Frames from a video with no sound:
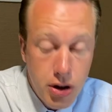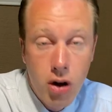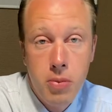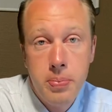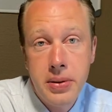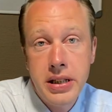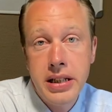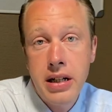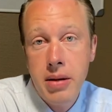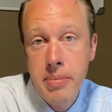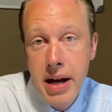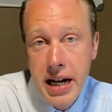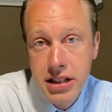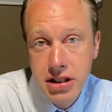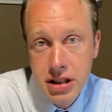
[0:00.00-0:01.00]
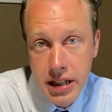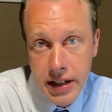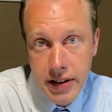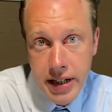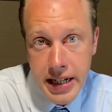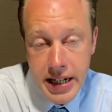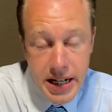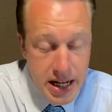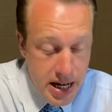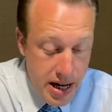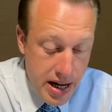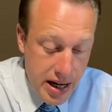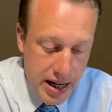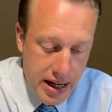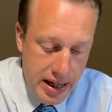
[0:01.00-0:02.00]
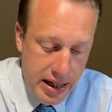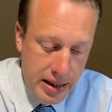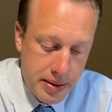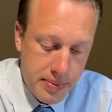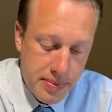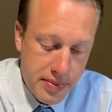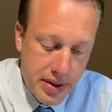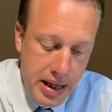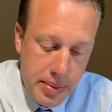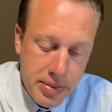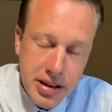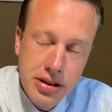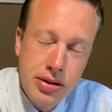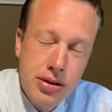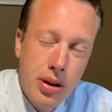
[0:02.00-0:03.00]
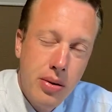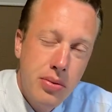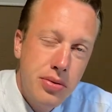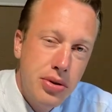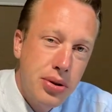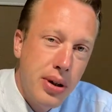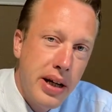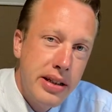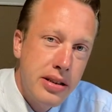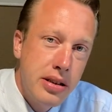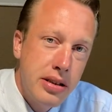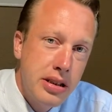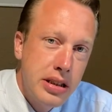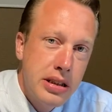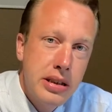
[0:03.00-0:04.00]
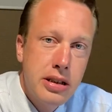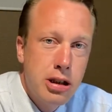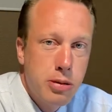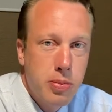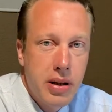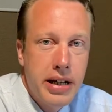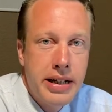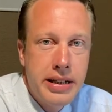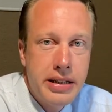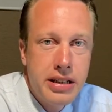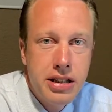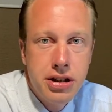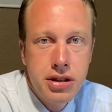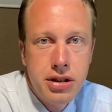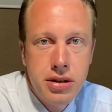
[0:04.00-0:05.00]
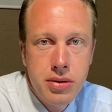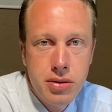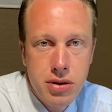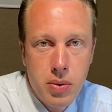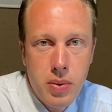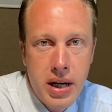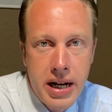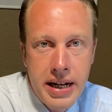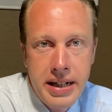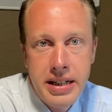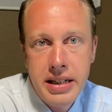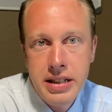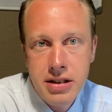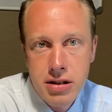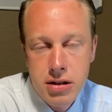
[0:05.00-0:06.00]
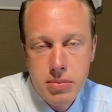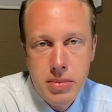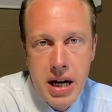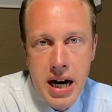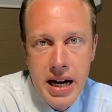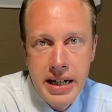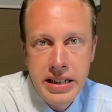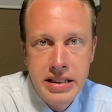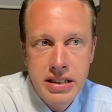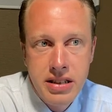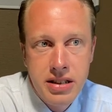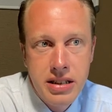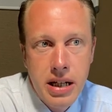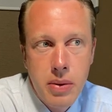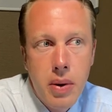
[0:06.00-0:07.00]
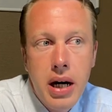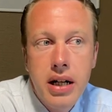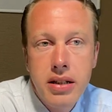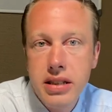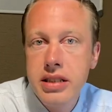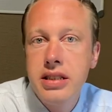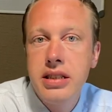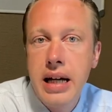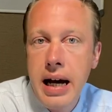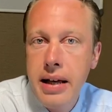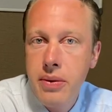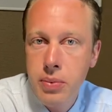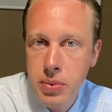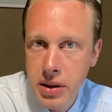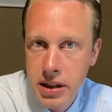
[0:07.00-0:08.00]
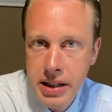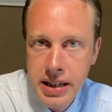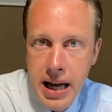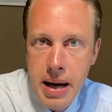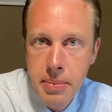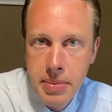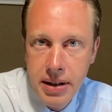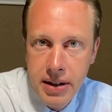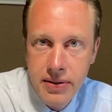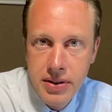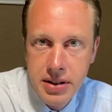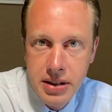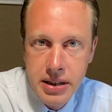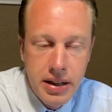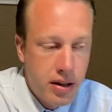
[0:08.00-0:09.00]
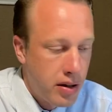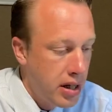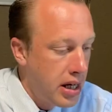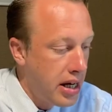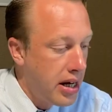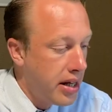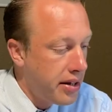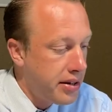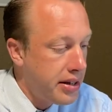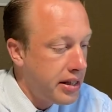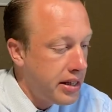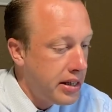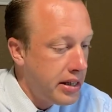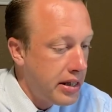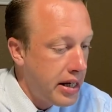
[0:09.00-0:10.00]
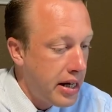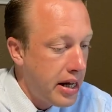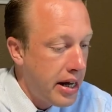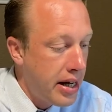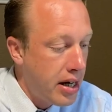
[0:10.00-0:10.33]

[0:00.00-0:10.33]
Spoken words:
don't be imaginary. That means don't try to just explain issues away in your mind and say, well, it's not really that big of a deal. The